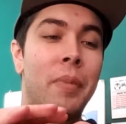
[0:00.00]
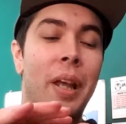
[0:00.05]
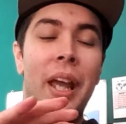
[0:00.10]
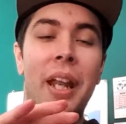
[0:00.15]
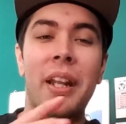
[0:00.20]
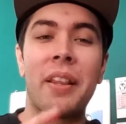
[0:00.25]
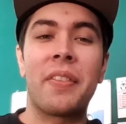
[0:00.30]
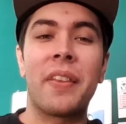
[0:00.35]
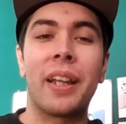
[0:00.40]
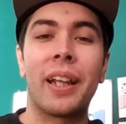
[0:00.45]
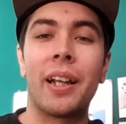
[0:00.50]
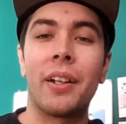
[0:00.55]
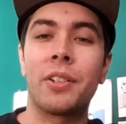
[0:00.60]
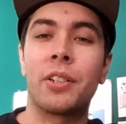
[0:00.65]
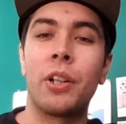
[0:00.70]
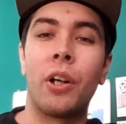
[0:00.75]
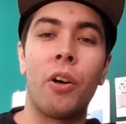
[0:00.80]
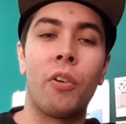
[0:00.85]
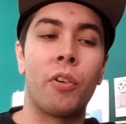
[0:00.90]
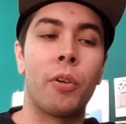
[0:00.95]
anything
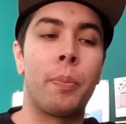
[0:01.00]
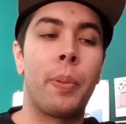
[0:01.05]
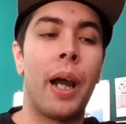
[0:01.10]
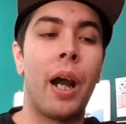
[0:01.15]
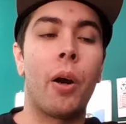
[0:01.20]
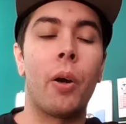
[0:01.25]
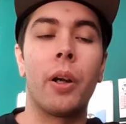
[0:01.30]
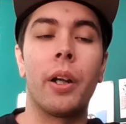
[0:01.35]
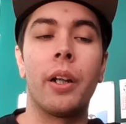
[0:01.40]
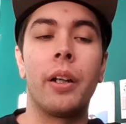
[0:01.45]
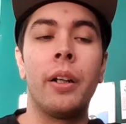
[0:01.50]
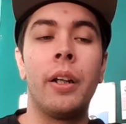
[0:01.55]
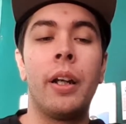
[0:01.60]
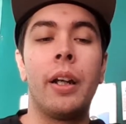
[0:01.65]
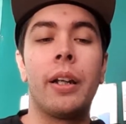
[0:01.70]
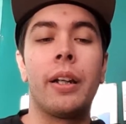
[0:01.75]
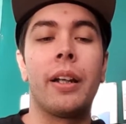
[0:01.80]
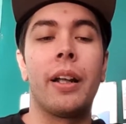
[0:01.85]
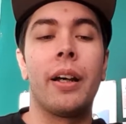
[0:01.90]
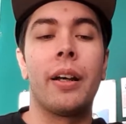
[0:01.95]
else to overpower it.
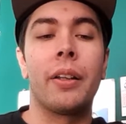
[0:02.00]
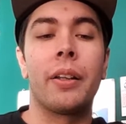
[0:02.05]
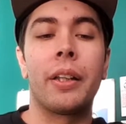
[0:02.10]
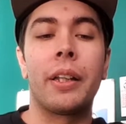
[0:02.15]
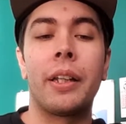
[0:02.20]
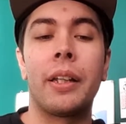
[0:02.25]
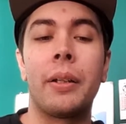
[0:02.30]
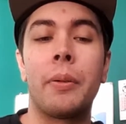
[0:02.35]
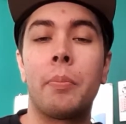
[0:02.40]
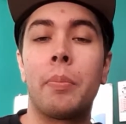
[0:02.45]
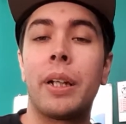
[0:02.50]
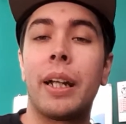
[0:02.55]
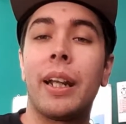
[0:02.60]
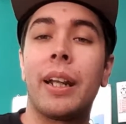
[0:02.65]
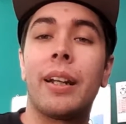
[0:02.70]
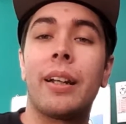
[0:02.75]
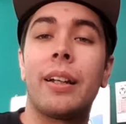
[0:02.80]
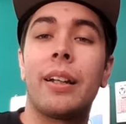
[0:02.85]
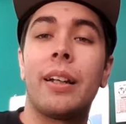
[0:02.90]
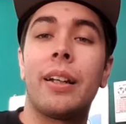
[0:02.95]
Now the
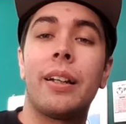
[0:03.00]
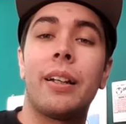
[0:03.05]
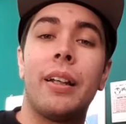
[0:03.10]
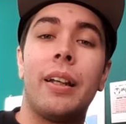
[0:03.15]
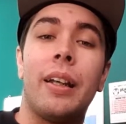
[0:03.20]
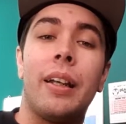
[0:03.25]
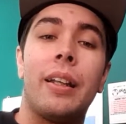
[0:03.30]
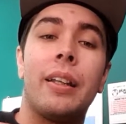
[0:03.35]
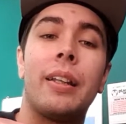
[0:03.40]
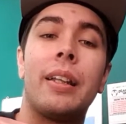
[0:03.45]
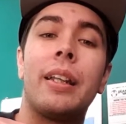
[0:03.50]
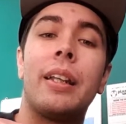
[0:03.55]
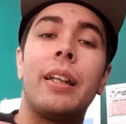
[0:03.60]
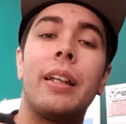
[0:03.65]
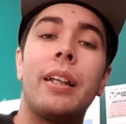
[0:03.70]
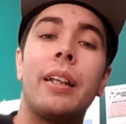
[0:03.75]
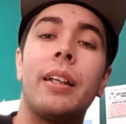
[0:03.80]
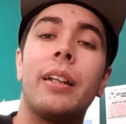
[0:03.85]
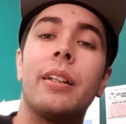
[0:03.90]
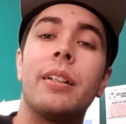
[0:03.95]
banana nut and
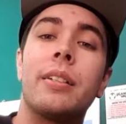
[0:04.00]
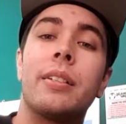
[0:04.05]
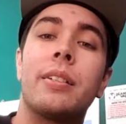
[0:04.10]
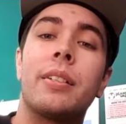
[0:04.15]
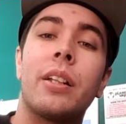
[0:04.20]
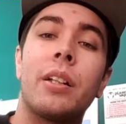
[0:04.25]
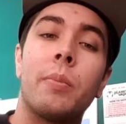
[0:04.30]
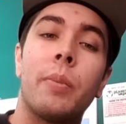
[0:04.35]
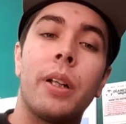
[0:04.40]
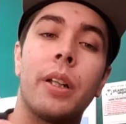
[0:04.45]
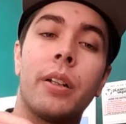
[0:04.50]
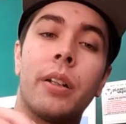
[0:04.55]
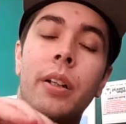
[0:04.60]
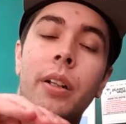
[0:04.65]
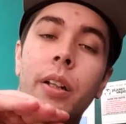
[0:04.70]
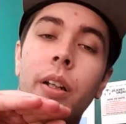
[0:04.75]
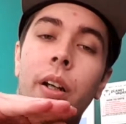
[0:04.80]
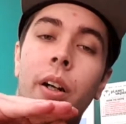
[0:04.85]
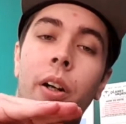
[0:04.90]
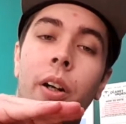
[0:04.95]
the
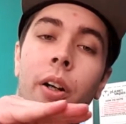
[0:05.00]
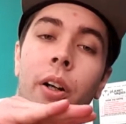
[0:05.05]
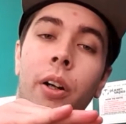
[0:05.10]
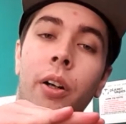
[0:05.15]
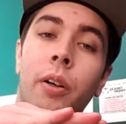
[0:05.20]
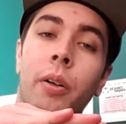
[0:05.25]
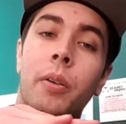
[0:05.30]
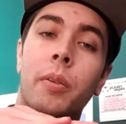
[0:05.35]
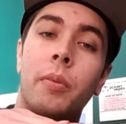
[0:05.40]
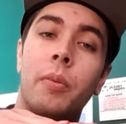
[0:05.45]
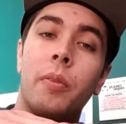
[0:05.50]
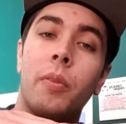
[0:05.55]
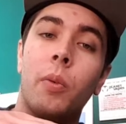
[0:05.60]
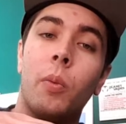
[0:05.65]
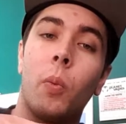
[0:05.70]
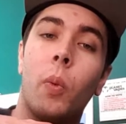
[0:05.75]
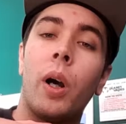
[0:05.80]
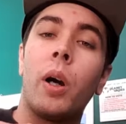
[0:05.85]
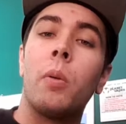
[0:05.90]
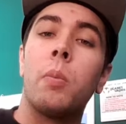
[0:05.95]
cinnamon are
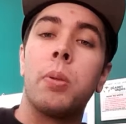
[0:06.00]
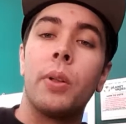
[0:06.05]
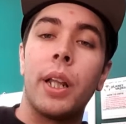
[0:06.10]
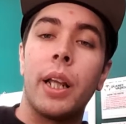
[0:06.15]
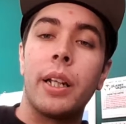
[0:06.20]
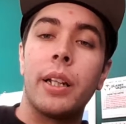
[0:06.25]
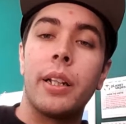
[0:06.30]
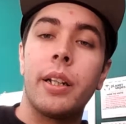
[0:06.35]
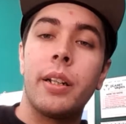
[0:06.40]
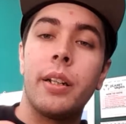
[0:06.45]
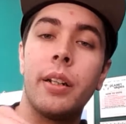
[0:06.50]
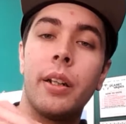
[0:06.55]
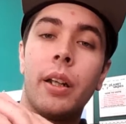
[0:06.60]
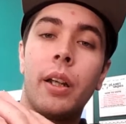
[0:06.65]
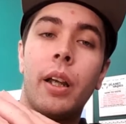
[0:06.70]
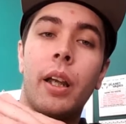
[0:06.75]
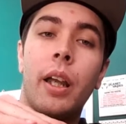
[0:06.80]
well blended